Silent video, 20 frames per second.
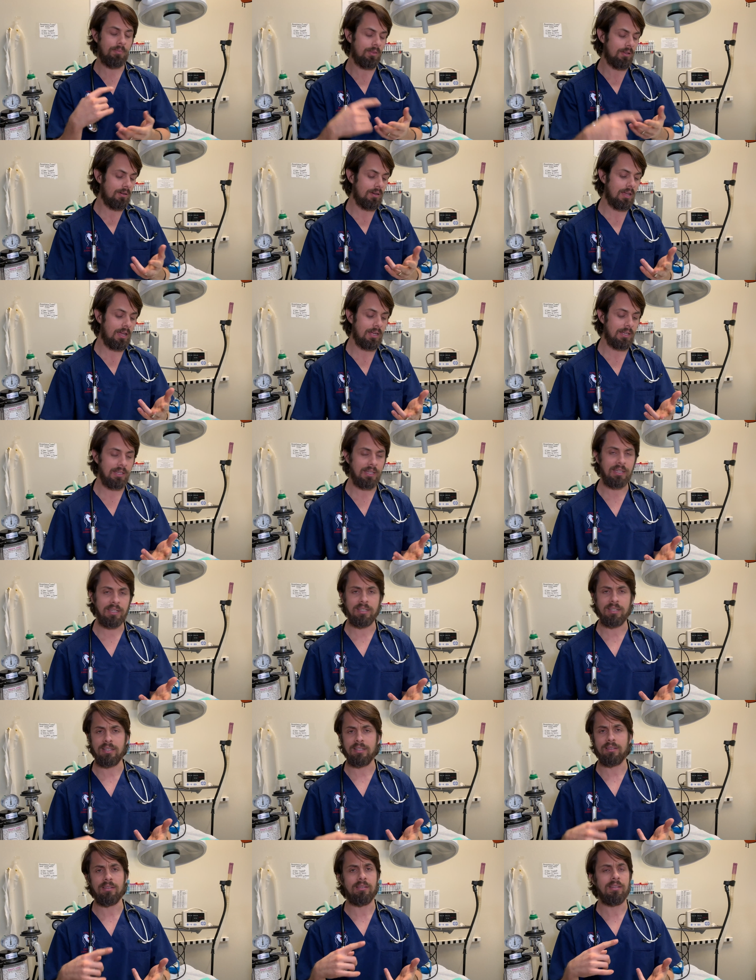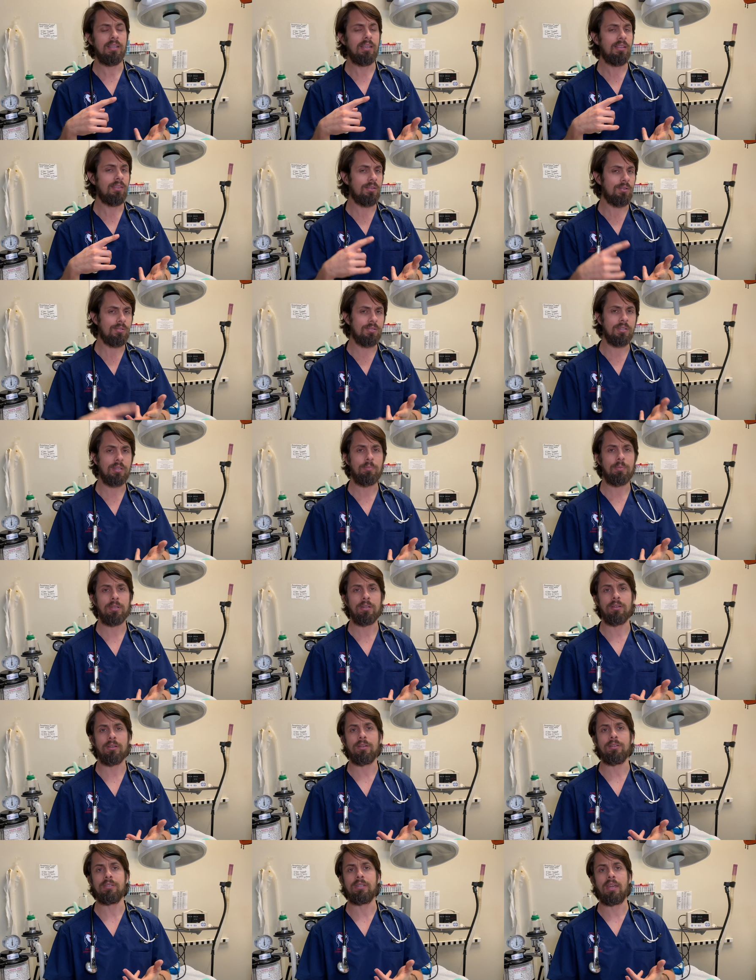they're not eating, they're sleeping
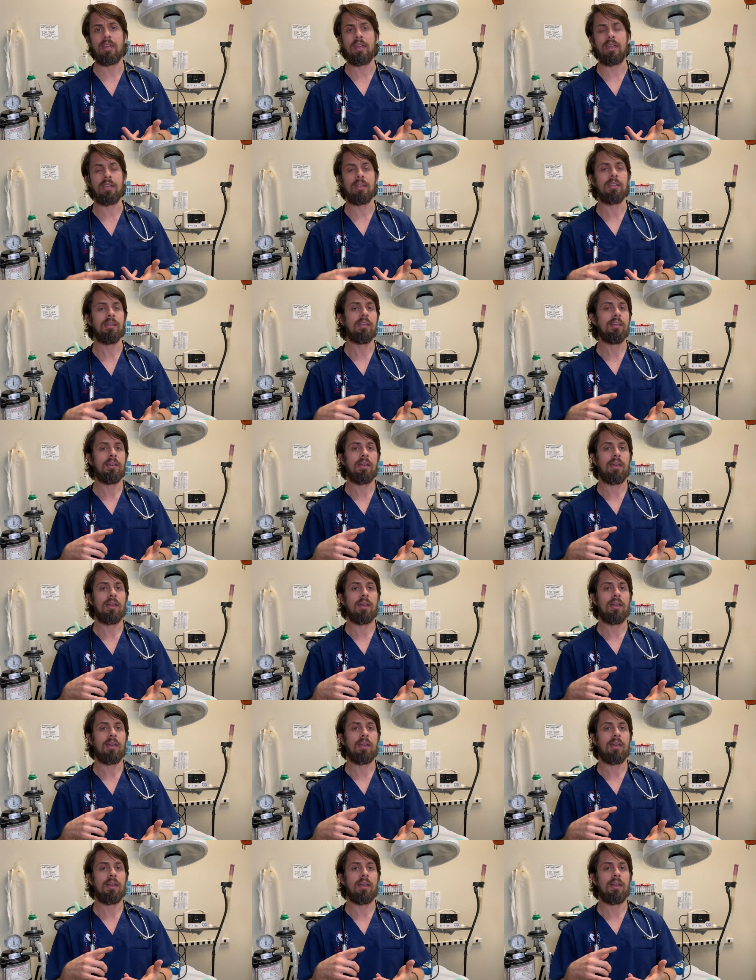all day,